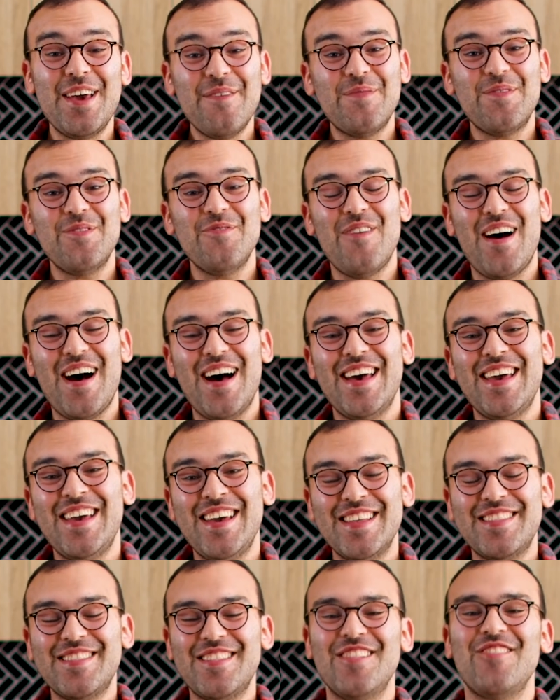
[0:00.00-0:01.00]
If you are,
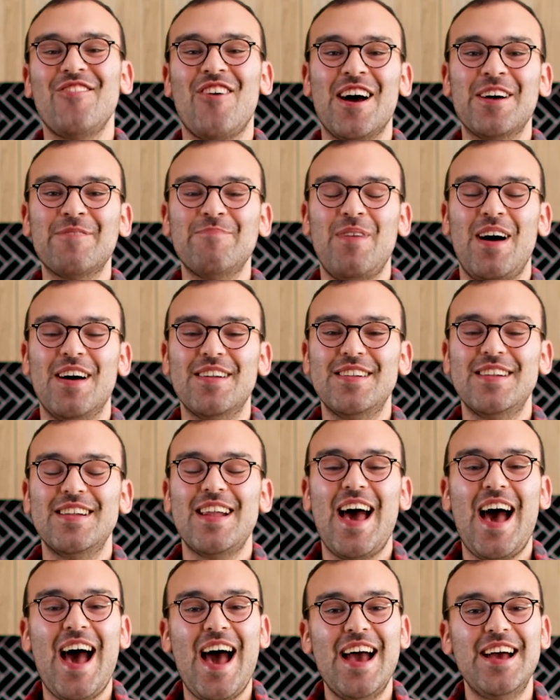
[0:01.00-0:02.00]
hit the like
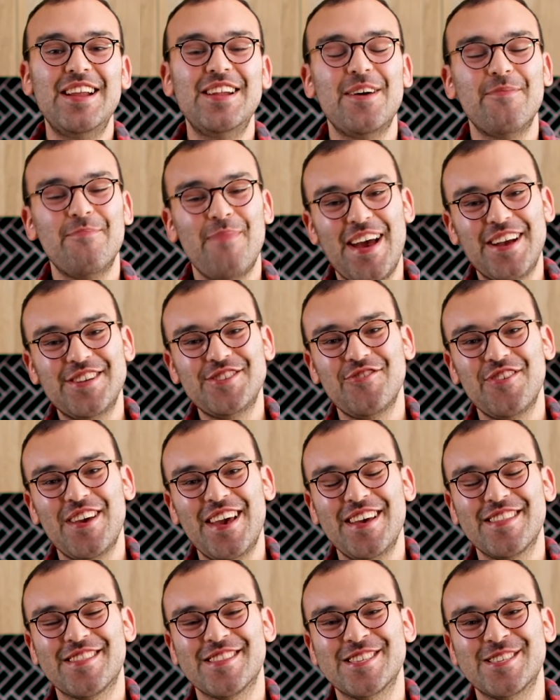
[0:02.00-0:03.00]
button and make sure
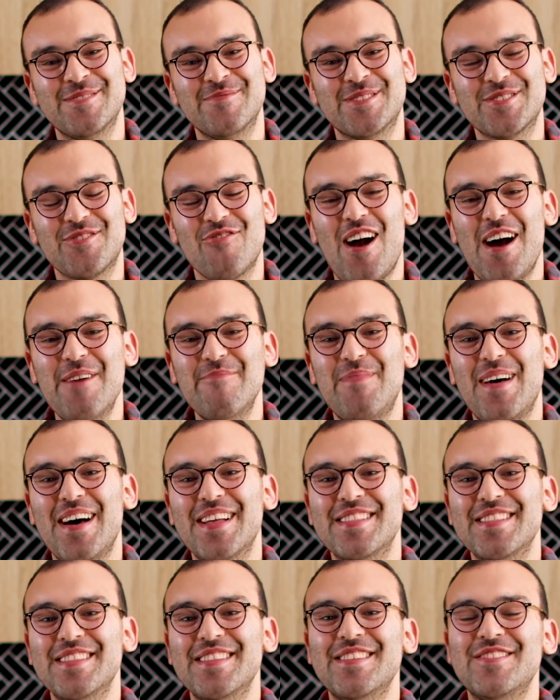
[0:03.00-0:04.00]
you hit the subscribe
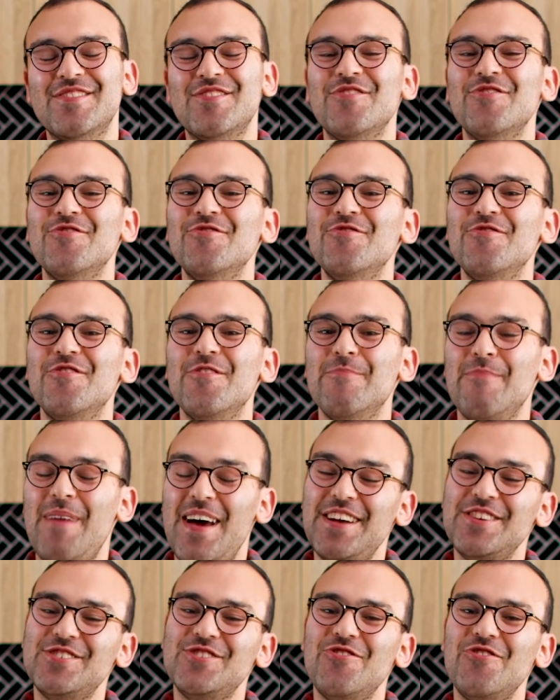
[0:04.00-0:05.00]
button to
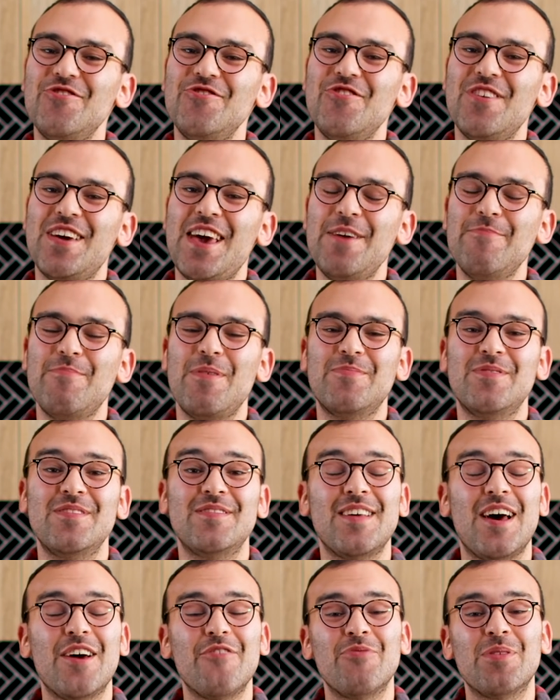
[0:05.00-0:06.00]
make sure you keep up to
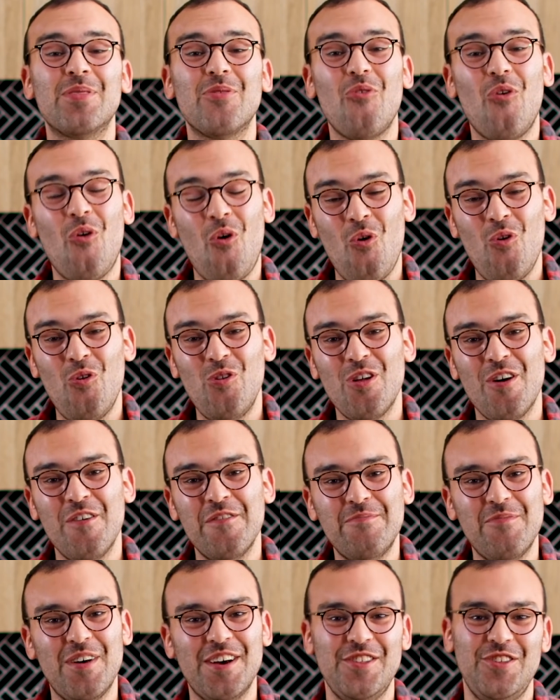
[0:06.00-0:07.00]
date with all
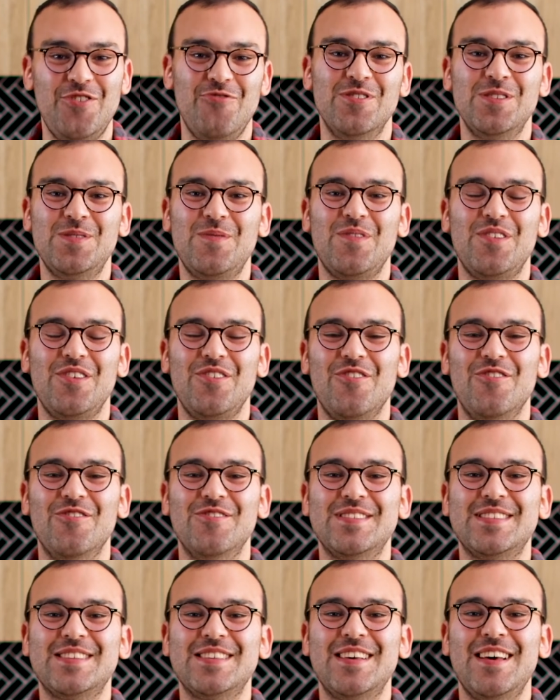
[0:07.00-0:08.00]
of my newest
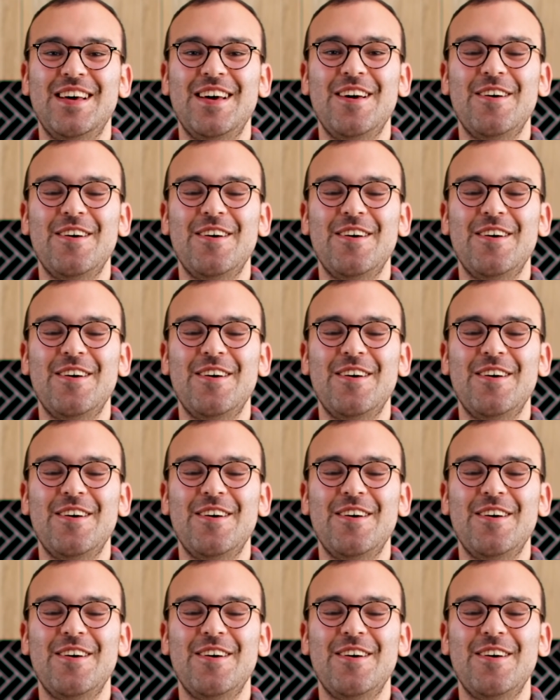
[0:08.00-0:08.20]
videos.